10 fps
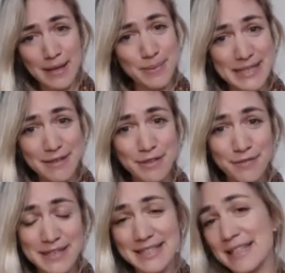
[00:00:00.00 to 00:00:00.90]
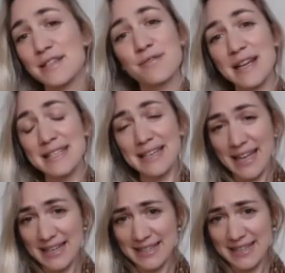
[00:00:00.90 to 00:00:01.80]
But even if it doesn't
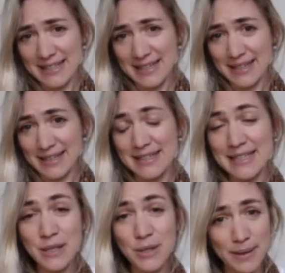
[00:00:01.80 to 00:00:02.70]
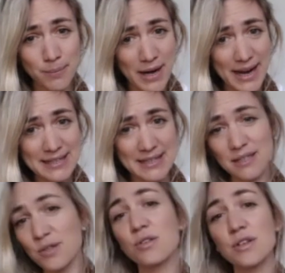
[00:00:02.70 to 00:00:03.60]
resonate as a continuing
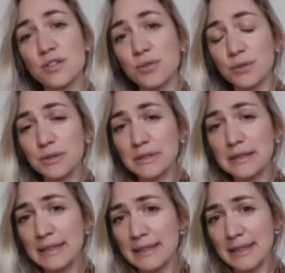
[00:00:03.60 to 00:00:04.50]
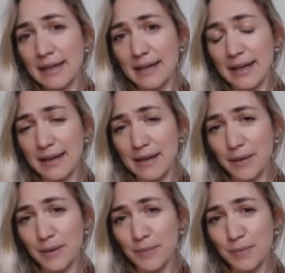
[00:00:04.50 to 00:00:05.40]
practice or a tool,
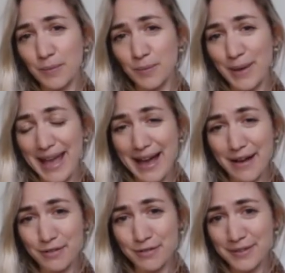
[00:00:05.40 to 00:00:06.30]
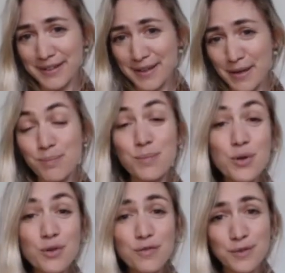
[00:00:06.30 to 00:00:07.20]
we have
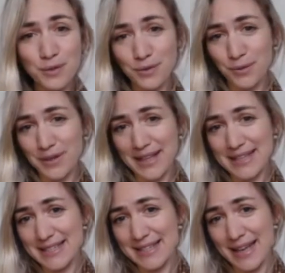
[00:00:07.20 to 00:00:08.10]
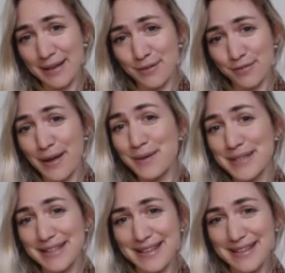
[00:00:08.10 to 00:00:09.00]
moved through this and
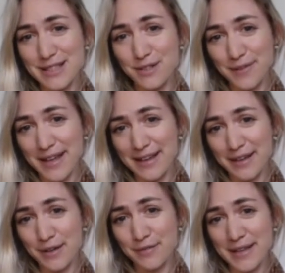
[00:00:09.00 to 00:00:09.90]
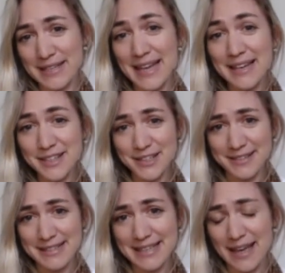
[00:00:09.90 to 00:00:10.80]
founded this sphere of intention
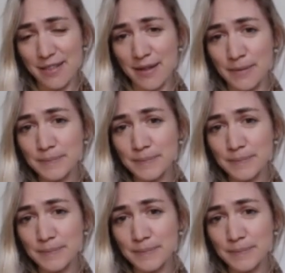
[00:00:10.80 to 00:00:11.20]
together.